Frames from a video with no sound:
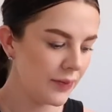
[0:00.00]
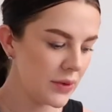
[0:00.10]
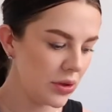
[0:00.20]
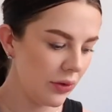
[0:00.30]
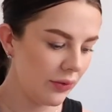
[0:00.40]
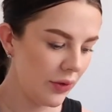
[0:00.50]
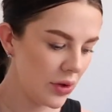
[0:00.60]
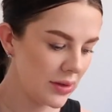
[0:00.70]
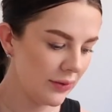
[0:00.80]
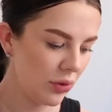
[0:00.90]
So
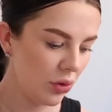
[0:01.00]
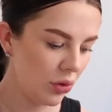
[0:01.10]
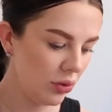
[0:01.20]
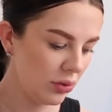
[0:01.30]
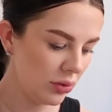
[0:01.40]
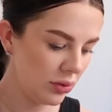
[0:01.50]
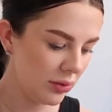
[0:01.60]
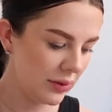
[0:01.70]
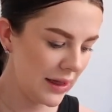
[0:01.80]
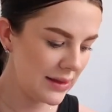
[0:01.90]
first of all,
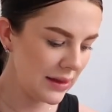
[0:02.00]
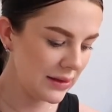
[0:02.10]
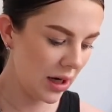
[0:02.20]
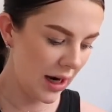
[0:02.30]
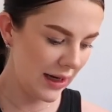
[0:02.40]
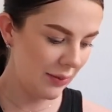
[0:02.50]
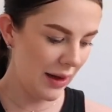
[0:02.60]
these are tiny